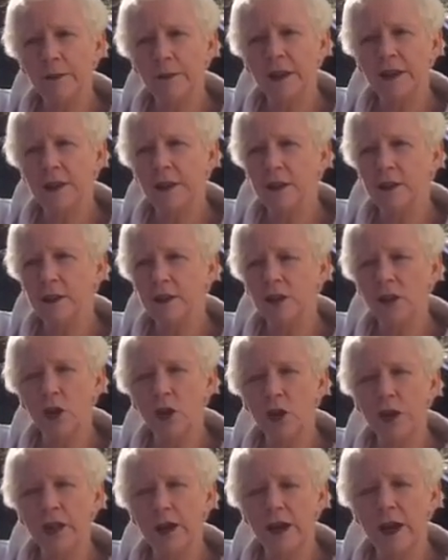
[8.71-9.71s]
This is
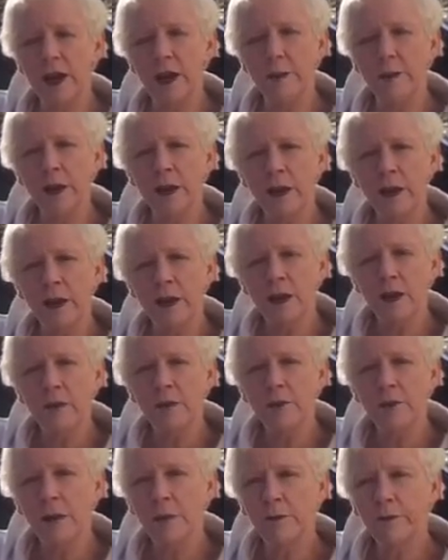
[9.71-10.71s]
Storytime
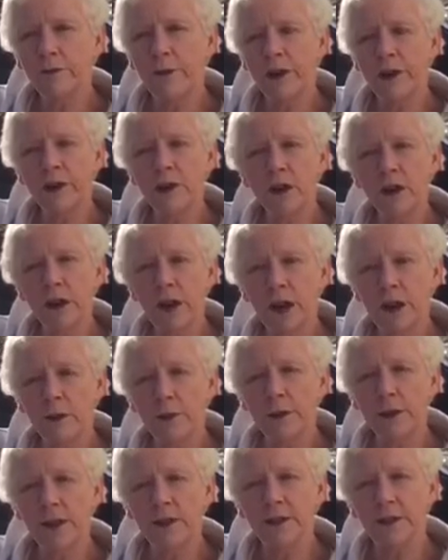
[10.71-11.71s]
from Fingal
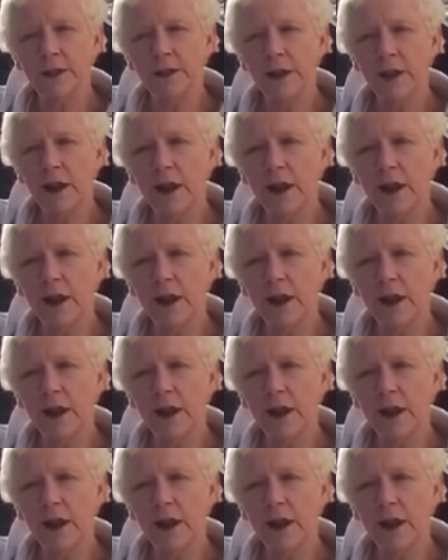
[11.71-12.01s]
Libraries.